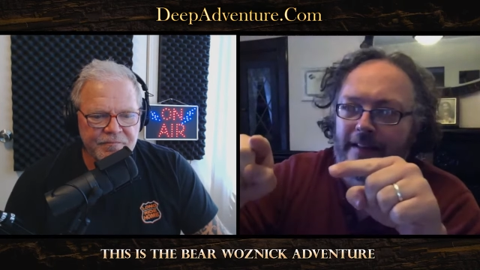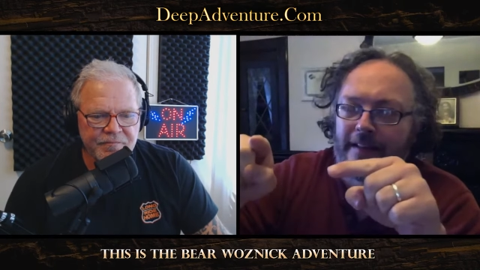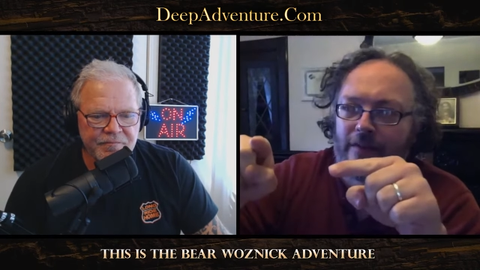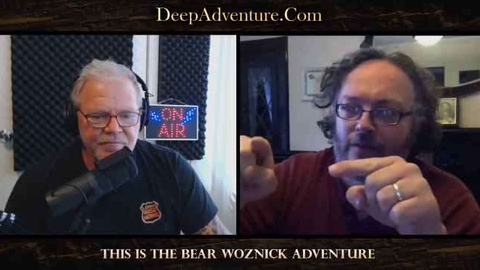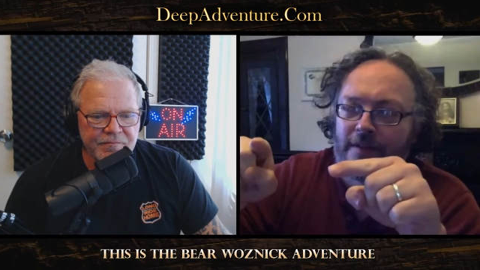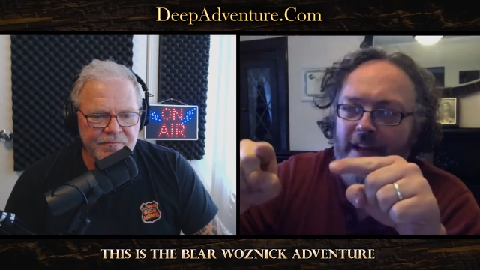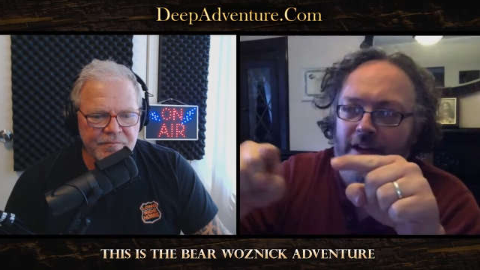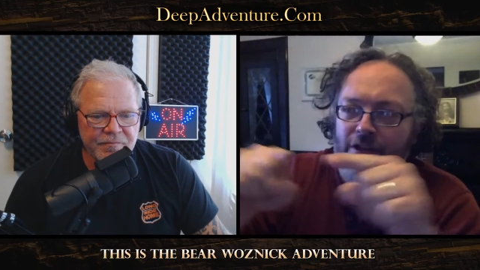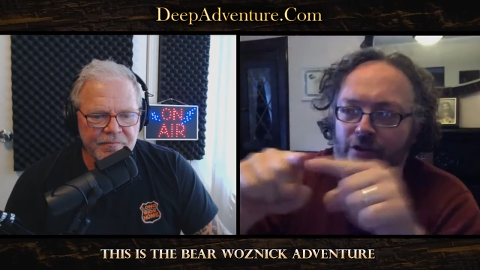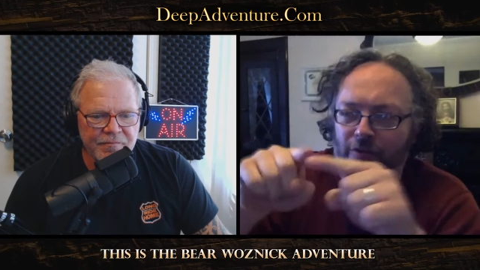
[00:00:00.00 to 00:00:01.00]
Speaker 1: one's got a
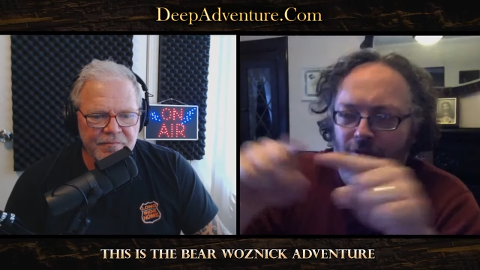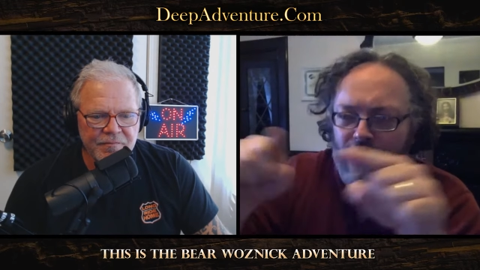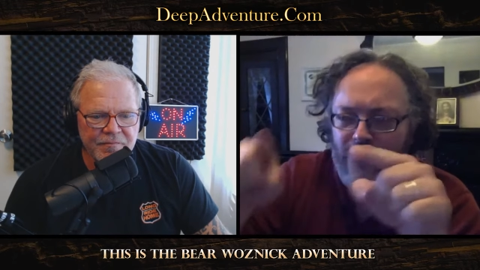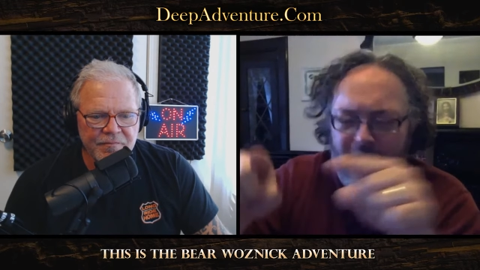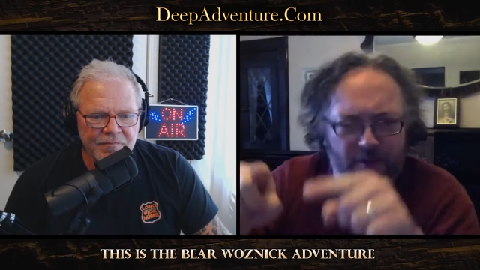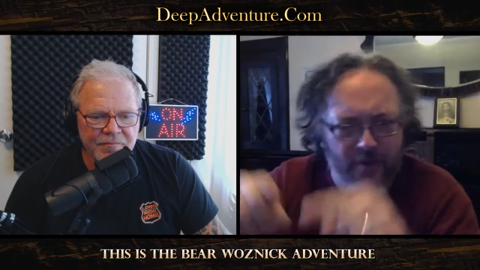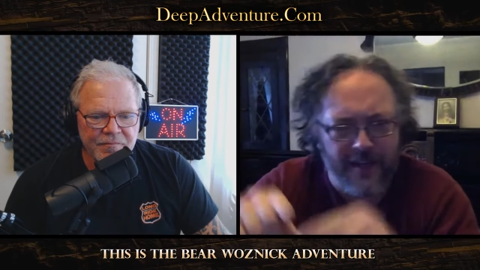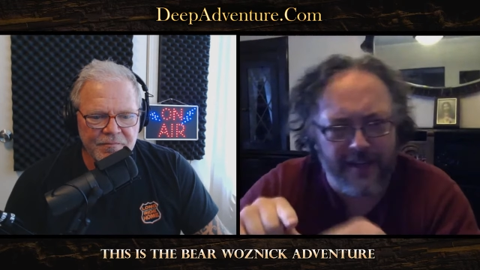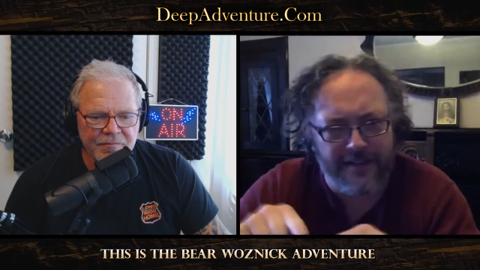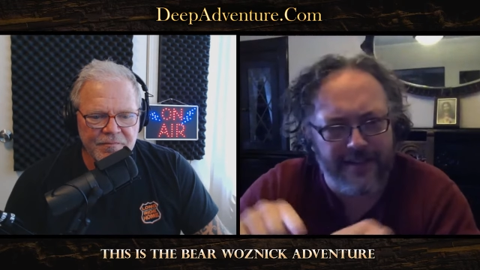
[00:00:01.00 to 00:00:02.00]
tra
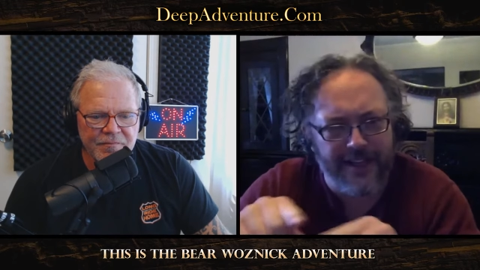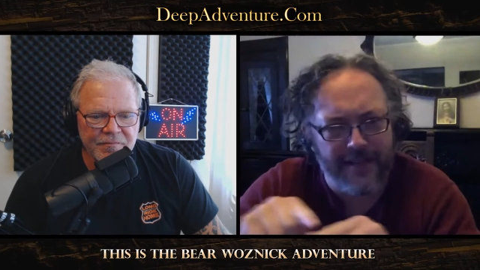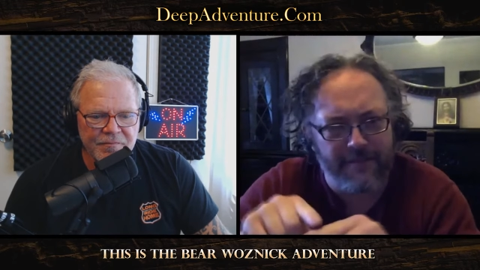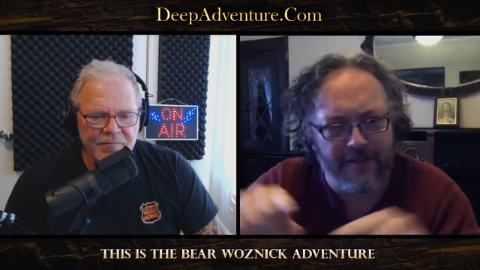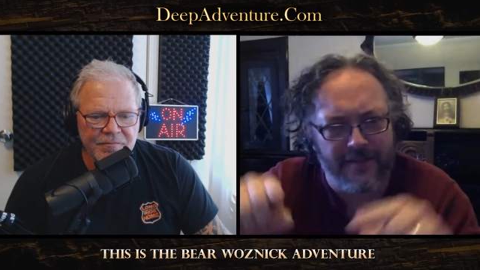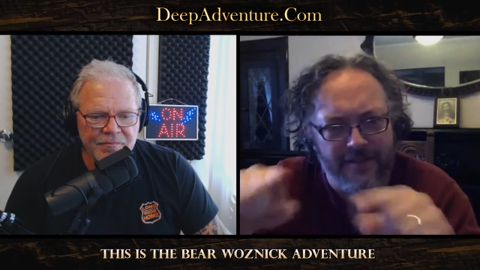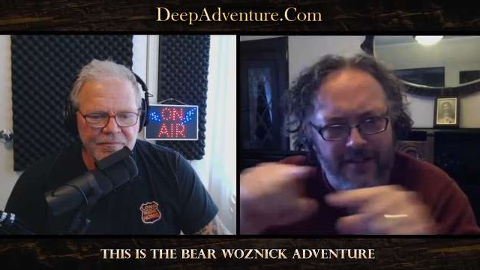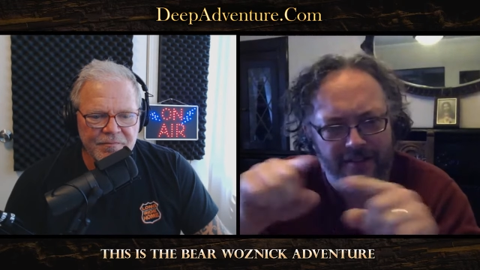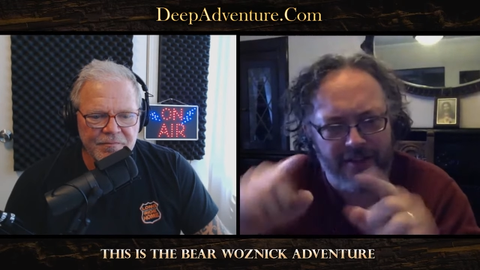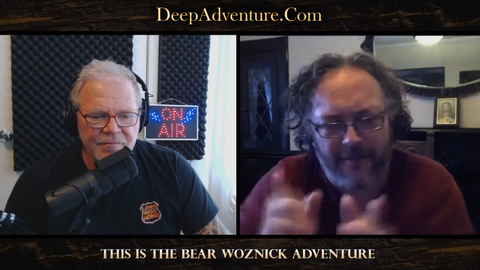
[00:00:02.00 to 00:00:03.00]
trapezoid type
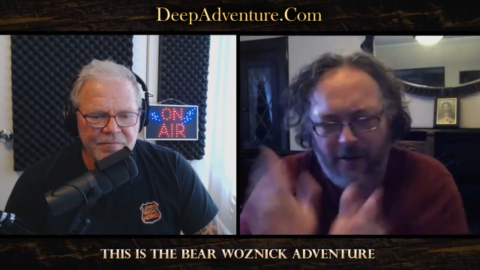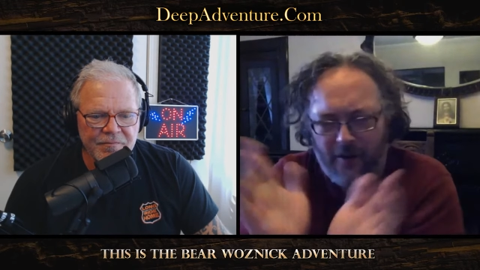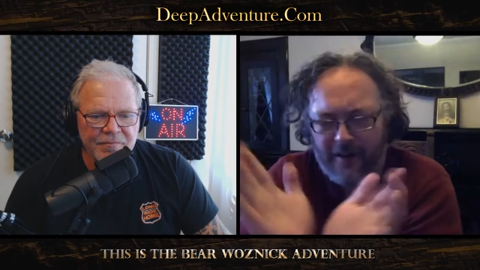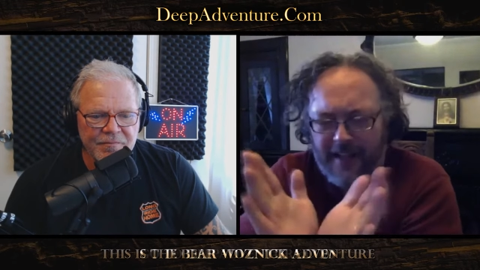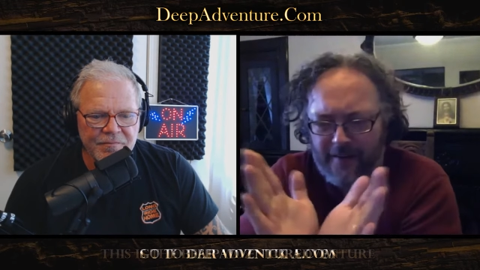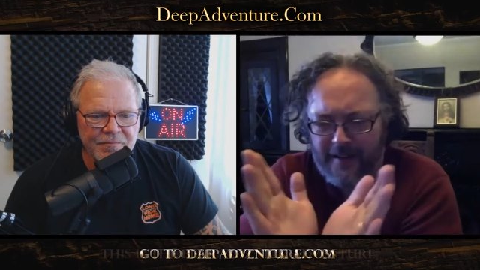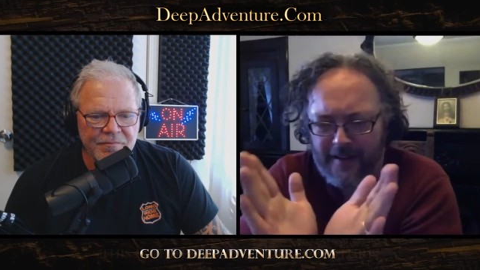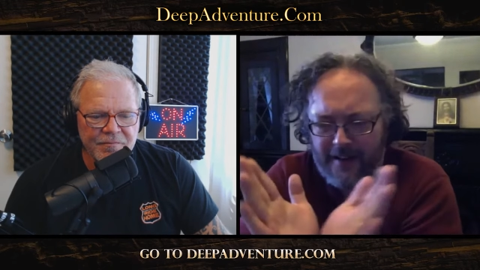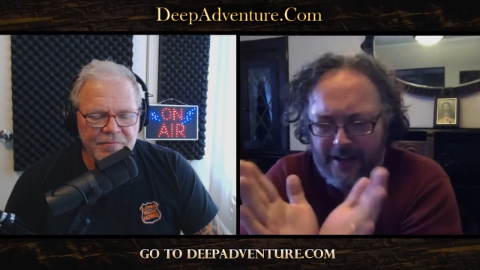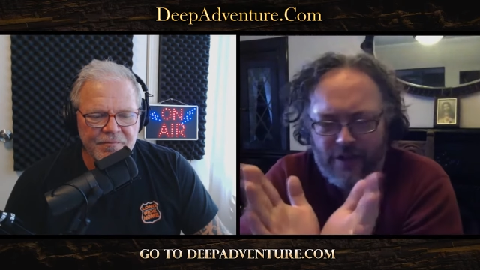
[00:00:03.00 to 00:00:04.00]
shape or kind of a,
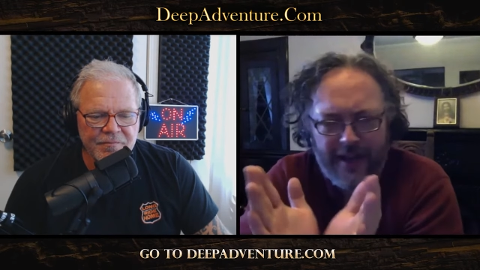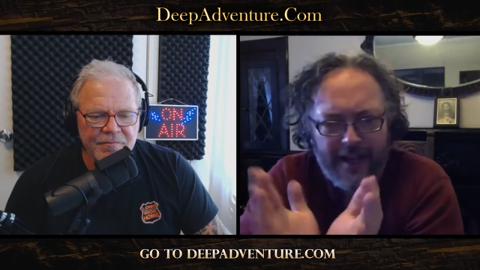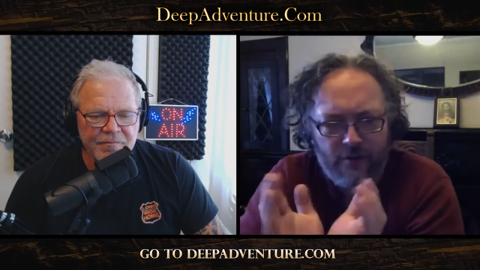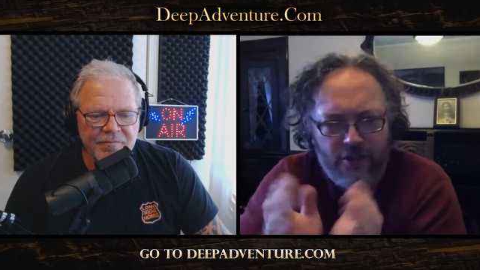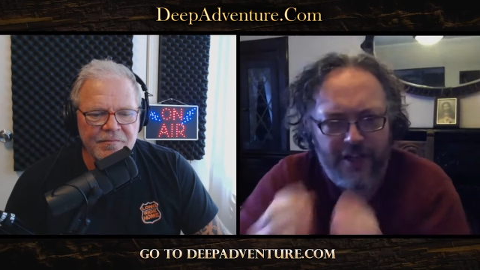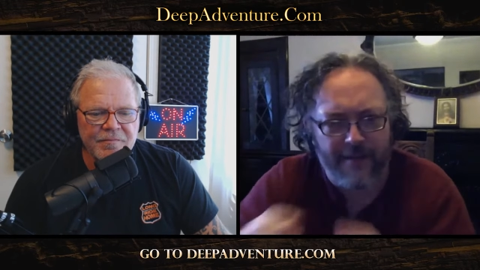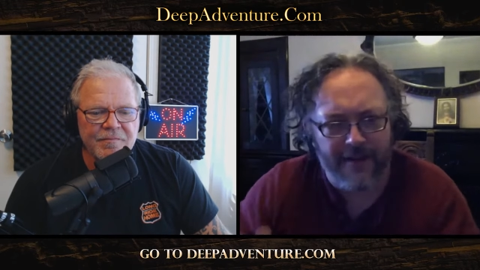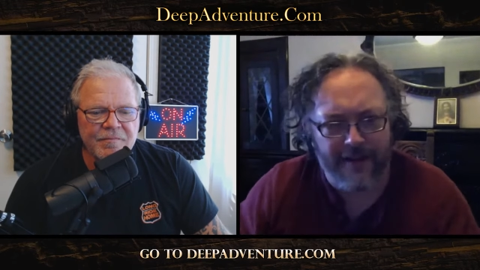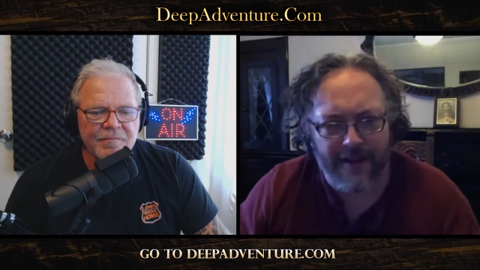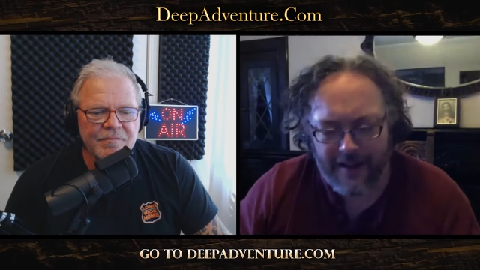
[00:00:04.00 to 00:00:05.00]
a triangle shape,
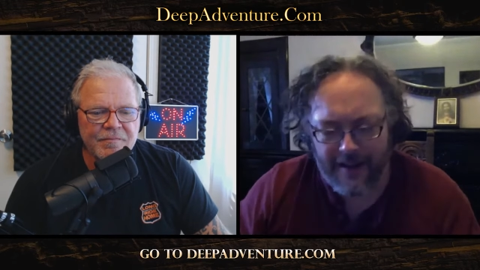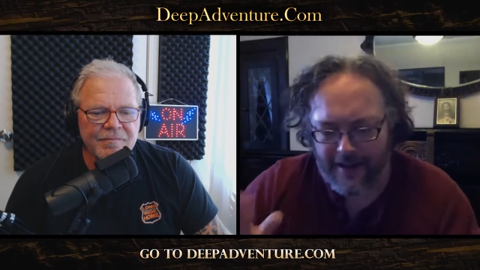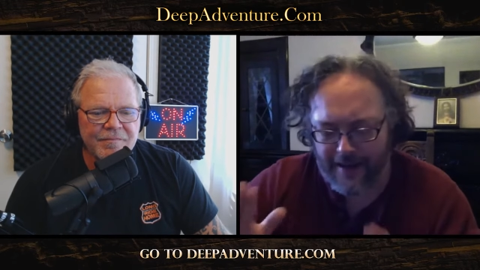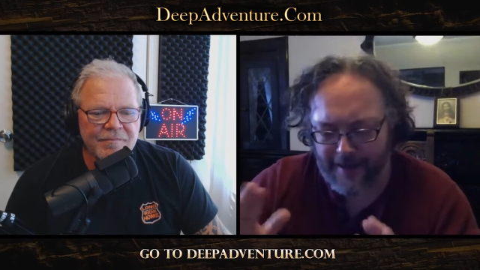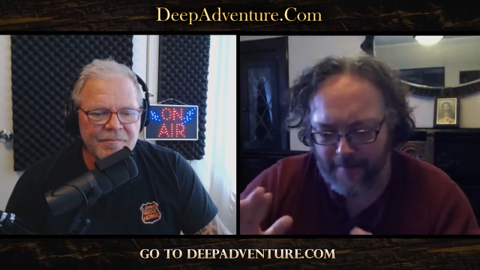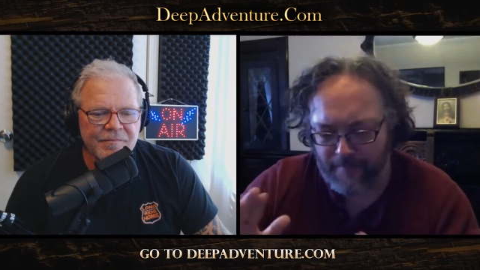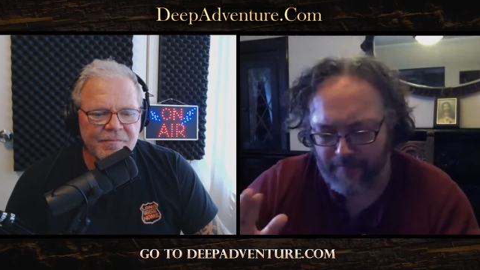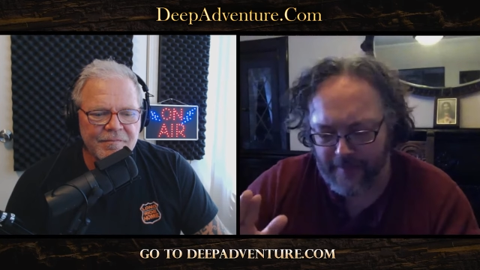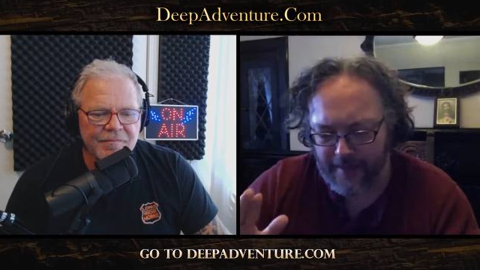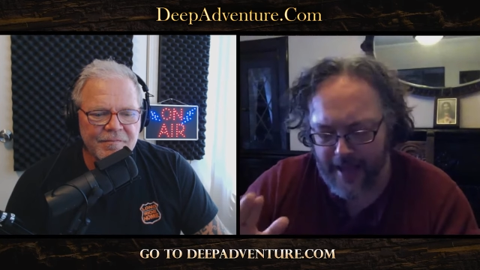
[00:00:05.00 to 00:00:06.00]
um,
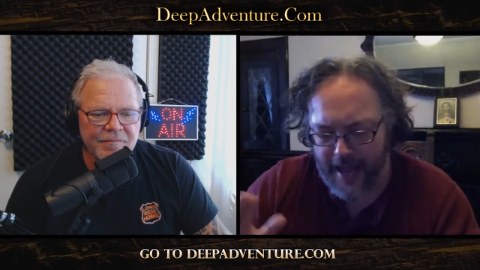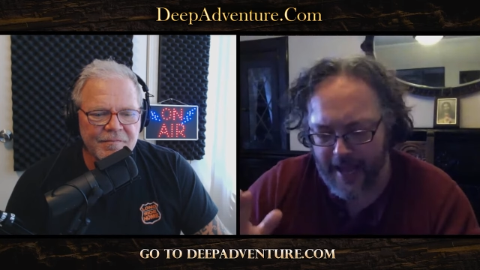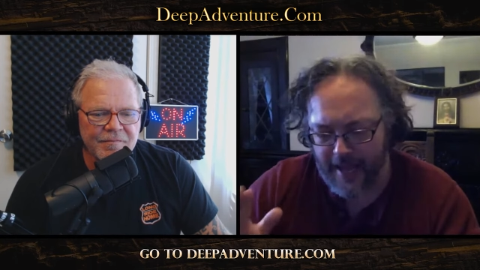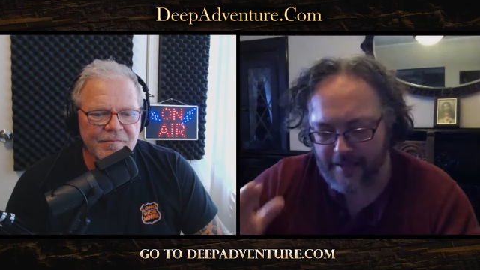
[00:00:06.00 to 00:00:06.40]
and